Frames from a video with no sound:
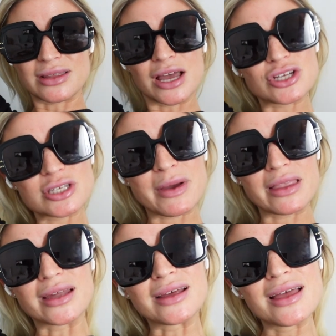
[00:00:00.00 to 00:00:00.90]
So that's just
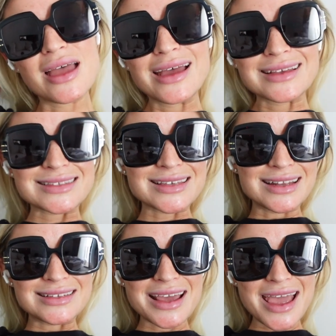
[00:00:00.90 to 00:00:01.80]
my little
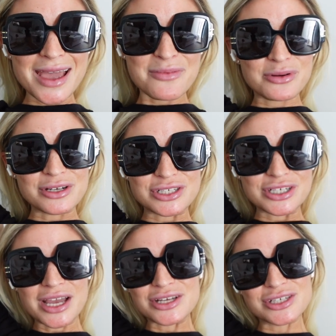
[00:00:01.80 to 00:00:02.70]
Sunday
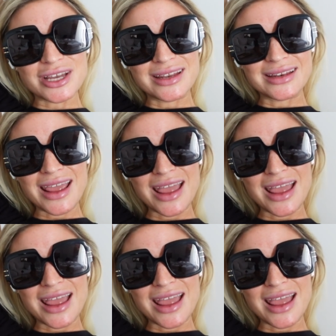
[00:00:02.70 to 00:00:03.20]
appreciation.